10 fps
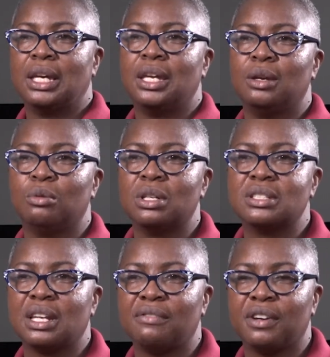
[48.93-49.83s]
He
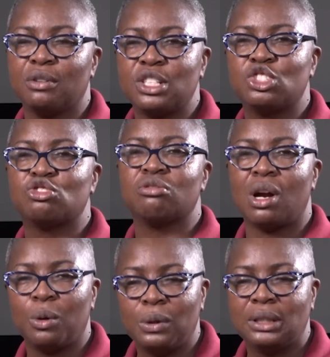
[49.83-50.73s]
was a very
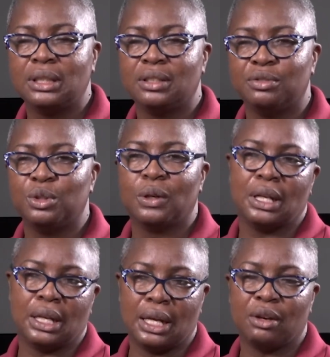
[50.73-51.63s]
strong-willed
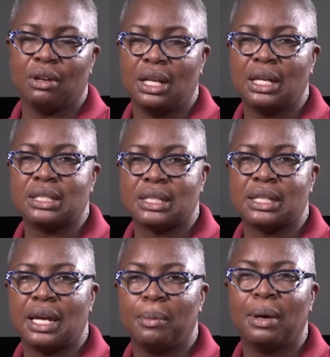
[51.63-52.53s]
individual, and I realize that
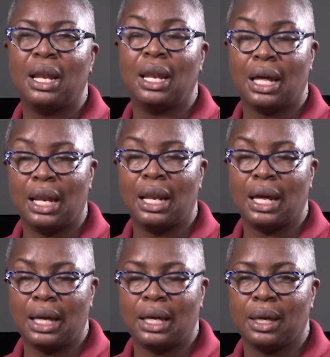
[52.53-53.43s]
I am a lot
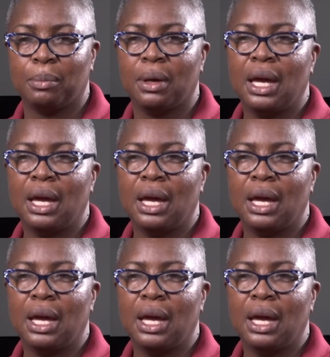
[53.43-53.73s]
like him.